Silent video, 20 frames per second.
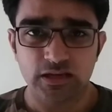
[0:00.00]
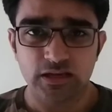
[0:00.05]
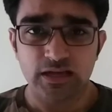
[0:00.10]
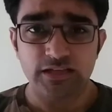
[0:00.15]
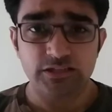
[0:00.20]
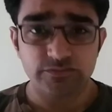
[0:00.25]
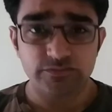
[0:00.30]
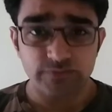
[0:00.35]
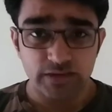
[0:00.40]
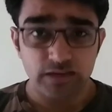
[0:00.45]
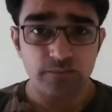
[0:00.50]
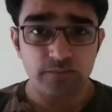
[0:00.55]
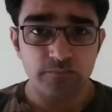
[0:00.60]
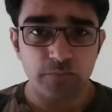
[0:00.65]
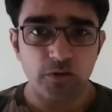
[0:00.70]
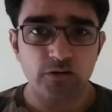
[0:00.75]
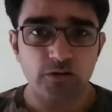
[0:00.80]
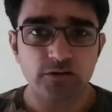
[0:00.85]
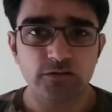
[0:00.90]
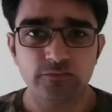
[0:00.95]
It's very
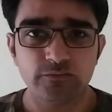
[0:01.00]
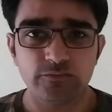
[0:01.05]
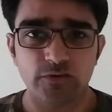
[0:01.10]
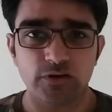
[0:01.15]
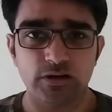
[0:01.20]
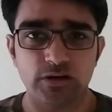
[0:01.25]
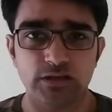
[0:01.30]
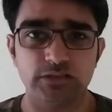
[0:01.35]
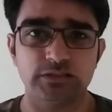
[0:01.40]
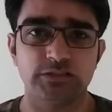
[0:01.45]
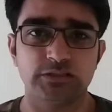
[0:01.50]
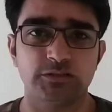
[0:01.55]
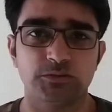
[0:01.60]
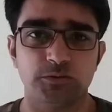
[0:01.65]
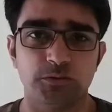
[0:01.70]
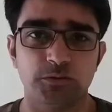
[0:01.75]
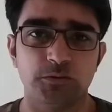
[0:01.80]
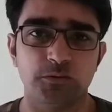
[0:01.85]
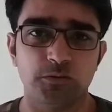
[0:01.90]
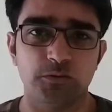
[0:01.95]
important for us to
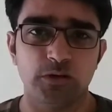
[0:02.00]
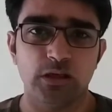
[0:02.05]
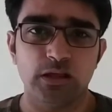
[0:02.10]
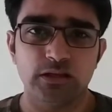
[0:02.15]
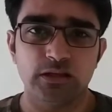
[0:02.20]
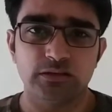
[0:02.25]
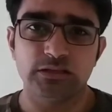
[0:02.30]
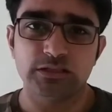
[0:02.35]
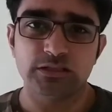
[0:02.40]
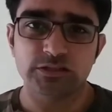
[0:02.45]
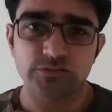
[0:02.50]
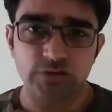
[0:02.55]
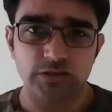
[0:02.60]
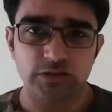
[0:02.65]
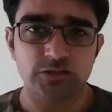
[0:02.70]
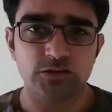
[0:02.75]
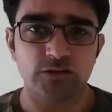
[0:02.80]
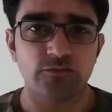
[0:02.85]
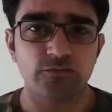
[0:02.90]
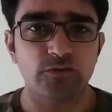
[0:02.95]
know the
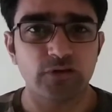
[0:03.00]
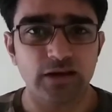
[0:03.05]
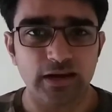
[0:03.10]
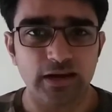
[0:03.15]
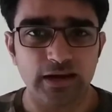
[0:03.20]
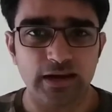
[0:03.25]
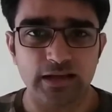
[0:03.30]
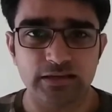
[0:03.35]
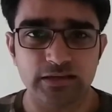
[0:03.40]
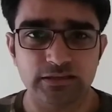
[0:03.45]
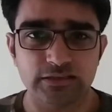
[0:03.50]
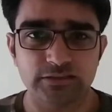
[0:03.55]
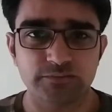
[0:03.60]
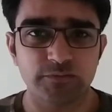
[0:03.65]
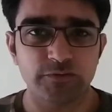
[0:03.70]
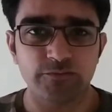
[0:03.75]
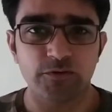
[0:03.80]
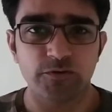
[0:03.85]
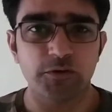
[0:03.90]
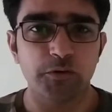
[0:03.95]
structure of Google Analytics
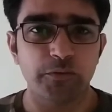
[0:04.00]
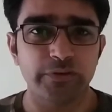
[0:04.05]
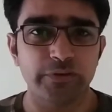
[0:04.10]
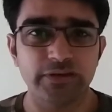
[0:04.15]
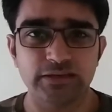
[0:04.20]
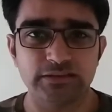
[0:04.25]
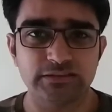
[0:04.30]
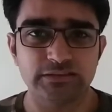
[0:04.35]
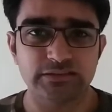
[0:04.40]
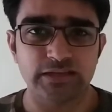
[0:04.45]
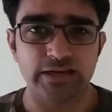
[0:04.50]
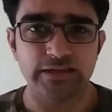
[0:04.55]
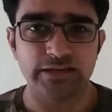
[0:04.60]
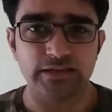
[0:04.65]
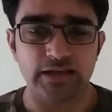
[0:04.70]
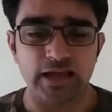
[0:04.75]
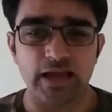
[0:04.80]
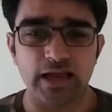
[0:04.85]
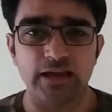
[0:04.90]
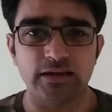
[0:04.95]
before going inside
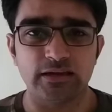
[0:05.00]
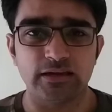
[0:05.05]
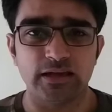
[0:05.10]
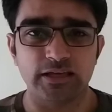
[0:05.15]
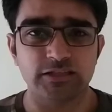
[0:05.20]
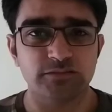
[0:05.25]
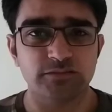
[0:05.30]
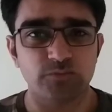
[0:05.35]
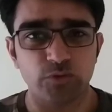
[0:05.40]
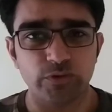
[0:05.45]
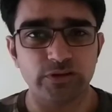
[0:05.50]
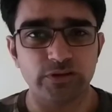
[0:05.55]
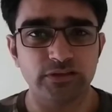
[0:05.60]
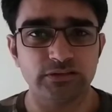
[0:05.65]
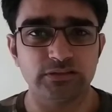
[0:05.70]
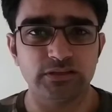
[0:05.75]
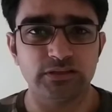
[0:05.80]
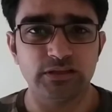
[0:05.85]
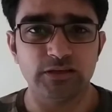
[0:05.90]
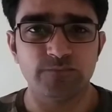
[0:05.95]
and
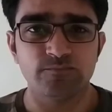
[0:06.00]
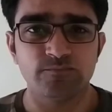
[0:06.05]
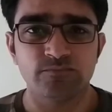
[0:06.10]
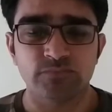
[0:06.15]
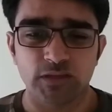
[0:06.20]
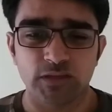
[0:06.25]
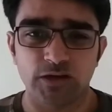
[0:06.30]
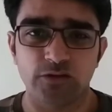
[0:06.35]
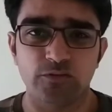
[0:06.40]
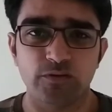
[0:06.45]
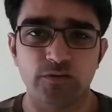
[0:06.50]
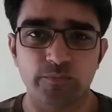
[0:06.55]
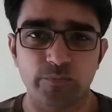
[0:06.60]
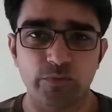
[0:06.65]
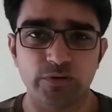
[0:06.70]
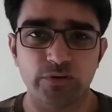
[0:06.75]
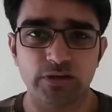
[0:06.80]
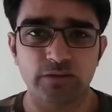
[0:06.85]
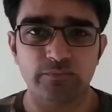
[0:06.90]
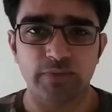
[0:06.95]
exploring the
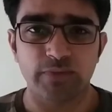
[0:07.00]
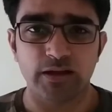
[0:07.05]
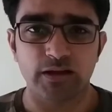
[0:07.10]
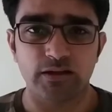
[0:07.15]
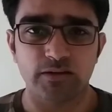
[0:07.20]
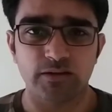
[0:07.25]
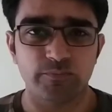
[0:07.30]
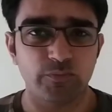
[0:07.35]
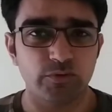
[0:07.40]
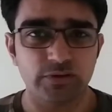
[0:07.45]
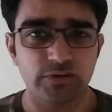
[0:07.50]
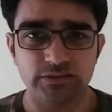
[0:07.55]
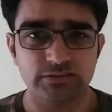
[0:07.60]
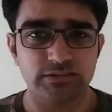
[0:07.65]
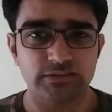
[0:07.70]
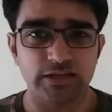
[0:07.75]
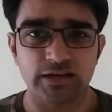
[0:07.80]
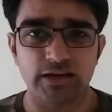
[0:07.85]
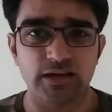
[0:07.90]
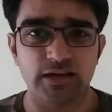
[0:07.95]
reportings
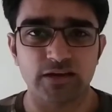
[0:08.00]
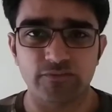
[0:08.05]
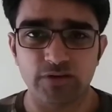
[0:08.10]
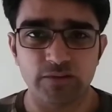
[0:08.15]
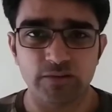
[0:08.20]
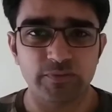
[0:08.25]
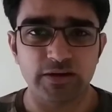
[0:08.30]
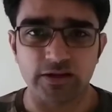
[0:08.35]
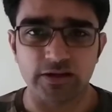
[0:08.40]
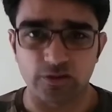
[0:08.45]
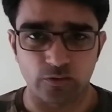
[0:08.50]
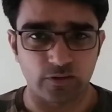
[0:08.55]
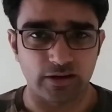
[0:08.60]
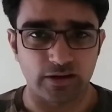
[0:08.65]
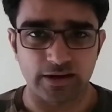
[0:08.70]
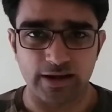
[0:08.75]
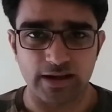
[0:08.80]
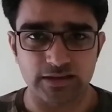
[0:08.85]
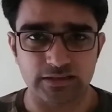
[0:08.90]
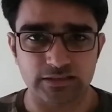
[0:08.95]
that are available in Google
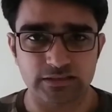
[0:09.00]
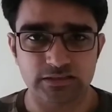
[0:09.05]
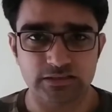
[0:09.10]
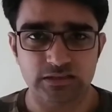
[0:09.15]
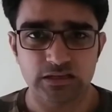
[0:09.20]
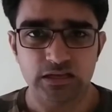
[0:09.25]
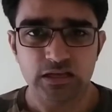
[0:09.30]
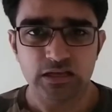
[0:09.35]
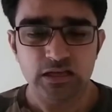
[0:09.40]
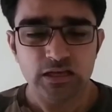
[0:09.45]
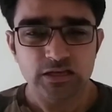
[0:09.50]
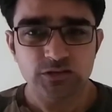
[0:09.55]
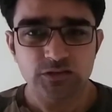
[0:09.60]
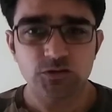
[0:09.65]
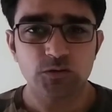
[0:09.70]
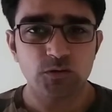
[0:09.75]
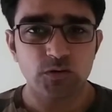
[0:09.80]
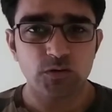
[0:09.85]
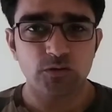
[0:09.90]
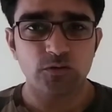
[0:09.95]
Analytics.
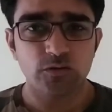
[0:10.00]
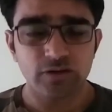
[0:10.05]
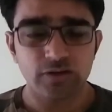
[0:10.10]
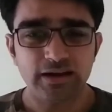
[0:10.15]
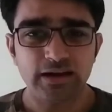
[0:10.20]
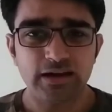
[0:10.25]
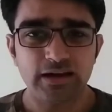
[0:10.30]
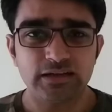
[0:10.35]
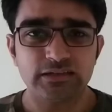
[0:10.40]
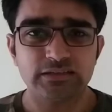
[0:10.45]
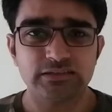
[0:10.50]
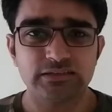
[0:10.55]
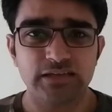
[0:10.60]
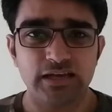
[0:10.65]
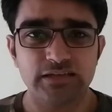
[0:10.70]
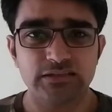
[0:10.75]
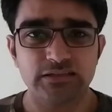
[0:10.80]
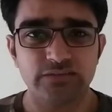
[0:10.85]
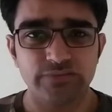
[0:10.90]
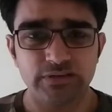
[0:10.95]
So Google Analytics
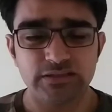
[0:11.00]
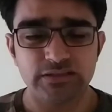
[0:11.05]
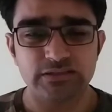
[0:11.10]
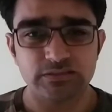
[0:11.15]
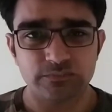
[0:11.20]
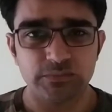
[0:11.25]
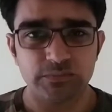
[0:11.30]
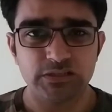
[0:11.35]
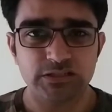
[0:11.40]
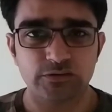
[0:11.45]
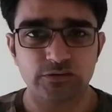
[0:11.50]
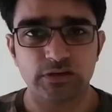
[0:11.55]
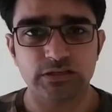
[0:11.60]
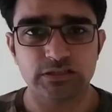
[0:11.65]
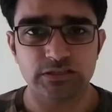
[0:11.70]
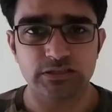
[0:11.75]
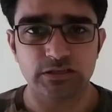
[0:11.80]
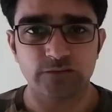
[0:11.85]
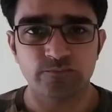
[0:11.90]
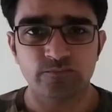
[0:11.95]
has a very simple
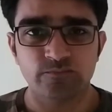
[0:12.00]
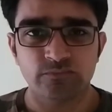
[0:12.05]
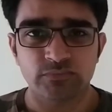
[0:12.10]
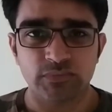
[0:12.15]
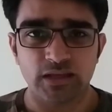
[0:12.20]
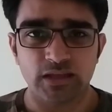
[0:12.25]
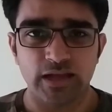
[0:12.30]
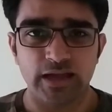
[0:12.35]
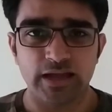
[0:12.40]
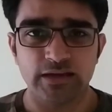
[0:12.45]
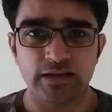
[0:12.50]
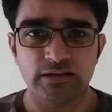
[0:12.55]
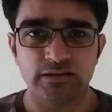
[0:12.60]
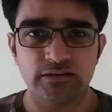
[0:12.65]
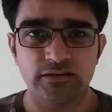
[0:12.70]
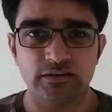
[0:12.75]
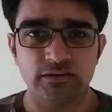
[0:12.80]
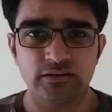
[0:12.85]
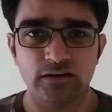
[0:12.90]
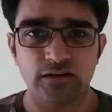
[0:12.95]
structure, and
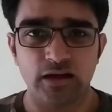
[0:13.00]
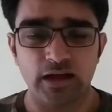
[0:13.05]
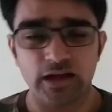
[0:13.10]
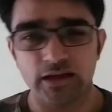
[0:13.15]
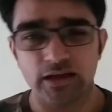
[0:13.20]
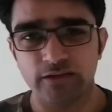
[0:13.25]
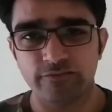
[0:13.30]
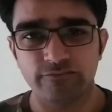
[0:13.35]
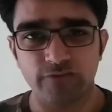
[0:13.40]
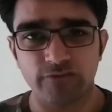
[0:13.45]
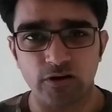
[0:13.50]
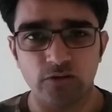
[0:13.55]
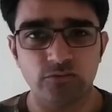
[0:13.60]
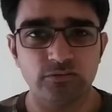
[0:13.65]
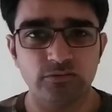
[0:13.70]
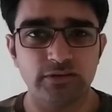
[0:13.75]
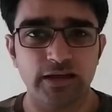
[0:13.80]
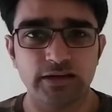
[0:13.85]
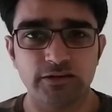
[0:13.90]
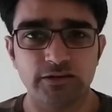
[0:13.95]
I
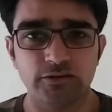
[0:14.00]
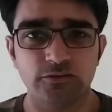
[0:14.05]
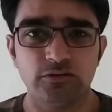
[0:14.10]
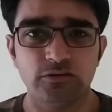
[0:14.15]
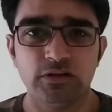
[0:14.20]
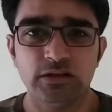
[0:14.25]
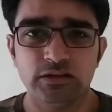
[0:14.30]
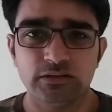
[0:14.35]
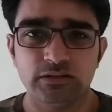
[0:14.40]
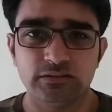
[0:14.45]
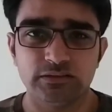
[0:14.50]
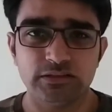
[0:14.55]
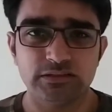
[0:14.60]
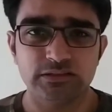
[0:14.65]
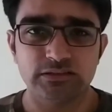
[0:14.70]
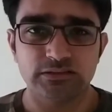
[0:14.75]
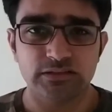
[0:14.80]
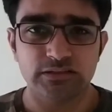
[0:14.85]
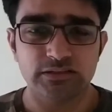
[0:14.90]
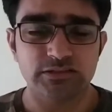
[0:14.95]
found that
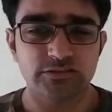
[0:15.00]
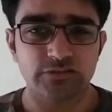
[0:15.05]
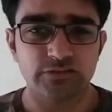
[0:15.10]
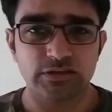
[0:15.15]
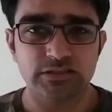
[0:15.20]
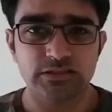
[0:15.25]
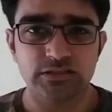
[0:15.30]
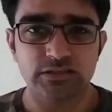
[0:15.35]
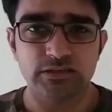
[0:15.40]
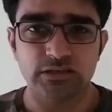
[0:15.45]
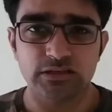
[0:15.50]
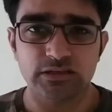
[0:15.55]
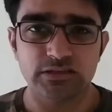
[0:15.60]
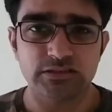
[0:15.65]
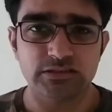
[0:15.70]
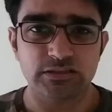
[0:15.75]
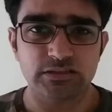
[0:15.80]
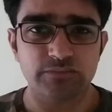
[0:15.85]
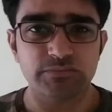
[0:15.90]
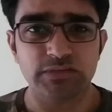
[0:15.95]
this structure
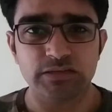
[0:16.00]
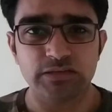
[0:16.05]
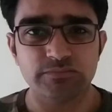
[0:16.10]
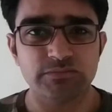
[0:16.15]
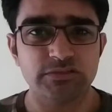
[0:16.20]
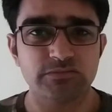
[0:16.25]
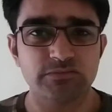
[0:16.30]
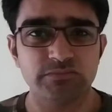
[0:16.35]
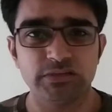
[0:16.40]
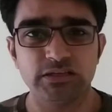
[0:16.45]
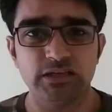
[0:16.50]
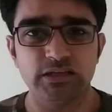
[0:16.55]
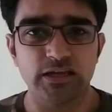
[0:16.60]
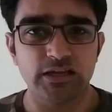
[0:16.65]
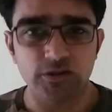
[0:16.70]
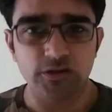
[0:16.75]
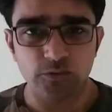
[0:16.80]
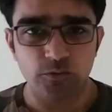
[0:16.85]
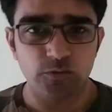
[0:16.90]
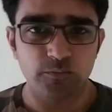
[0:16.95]
is sometimes being
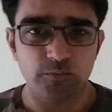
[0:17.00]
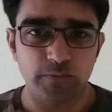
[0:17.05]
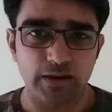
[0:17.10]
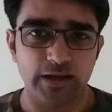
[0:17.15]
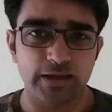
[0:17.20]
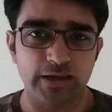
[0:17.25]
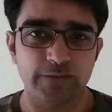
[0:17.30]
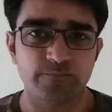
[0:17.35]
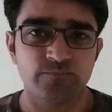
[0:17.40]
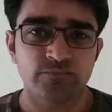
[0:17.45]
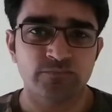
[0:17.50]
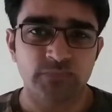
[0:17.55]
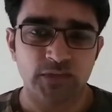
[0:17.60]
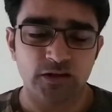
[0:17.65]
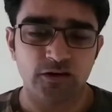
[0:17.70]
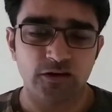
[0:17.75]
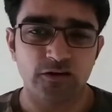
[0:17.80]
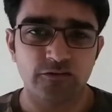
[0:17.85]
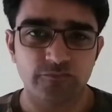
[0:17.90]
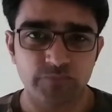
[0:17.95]
ignored by
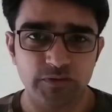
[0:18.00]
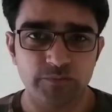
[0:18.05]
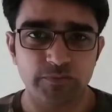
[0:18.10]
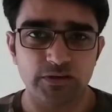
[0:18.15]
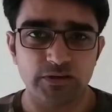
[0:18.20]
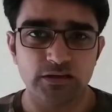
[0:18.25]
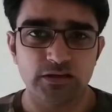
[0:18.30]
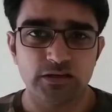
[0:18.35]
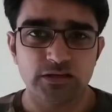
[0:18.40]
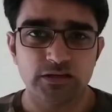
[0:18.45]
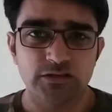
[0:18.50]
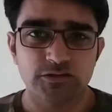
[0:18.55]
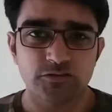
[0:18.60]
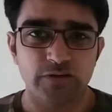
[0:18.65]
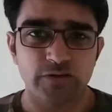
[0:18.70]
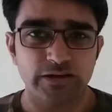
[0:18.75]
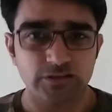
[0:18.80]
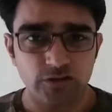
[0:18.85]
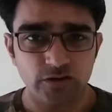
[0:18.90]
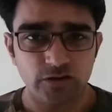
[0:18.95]
a lot of people. So
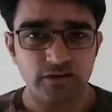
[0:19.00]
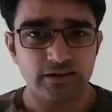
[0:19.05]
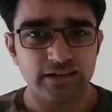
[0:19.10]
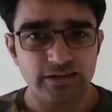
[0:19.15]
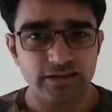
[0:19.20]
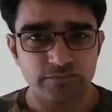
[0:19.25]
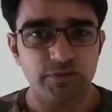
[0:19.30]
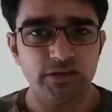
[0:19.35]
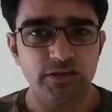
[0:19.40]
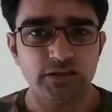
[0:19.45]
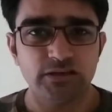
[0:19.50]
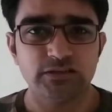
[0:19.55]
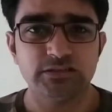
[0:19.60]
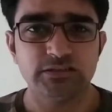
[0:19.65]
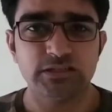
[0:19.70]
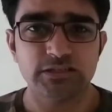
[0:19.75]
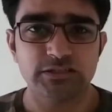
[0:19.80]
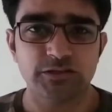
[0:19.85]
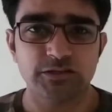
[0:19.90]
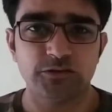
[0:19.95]
I thought, let me
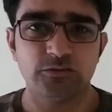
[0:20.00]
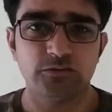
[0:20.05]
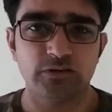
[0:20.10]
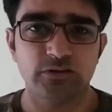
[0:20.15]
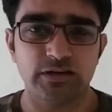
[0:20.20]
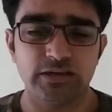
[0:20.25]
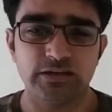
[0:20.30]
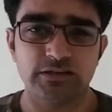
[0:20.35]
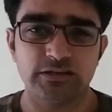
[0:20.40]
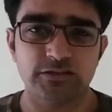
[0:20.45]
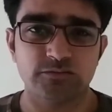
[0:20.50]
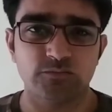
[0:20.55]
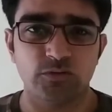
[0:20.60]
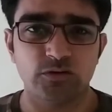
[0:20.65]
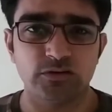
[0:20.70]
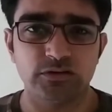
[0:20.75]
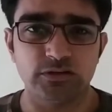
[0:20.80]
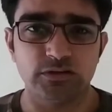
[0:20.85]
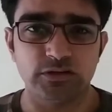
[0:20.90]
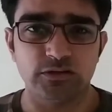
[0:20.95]
just create a
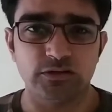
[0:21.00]
small